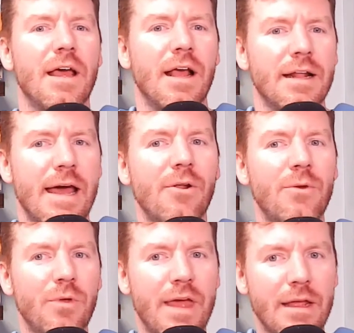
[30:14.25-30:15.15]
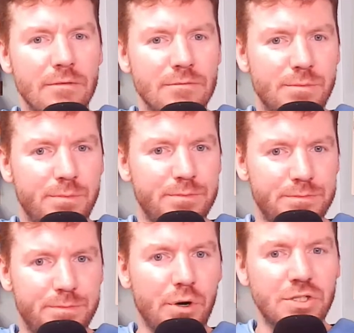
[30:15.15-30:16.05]
not only will they
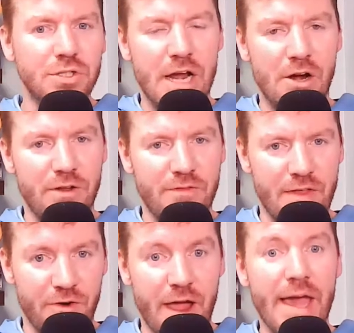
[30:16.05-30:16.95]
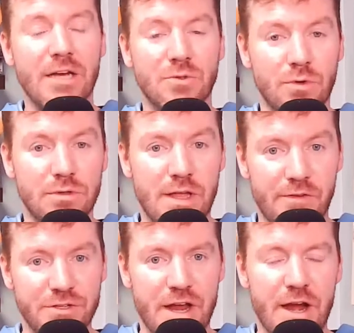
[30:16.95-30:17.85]
push a narrative on their actual
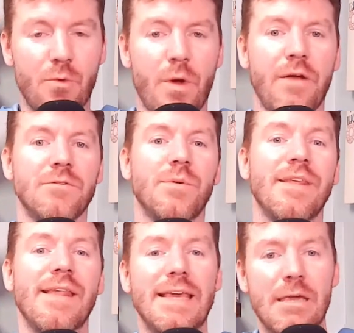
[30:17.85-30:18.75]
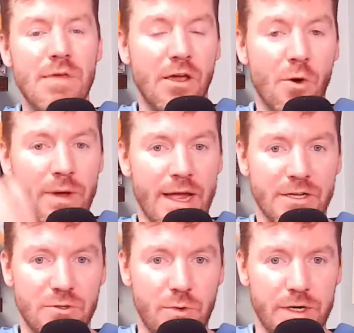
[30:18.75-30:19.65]
television airwaves, but then they keep that going
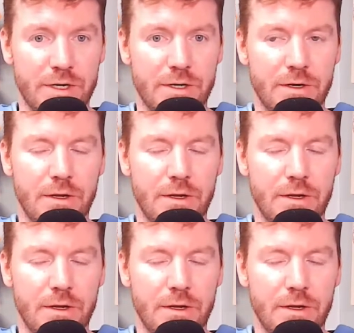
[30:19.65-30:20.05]
on Twitter,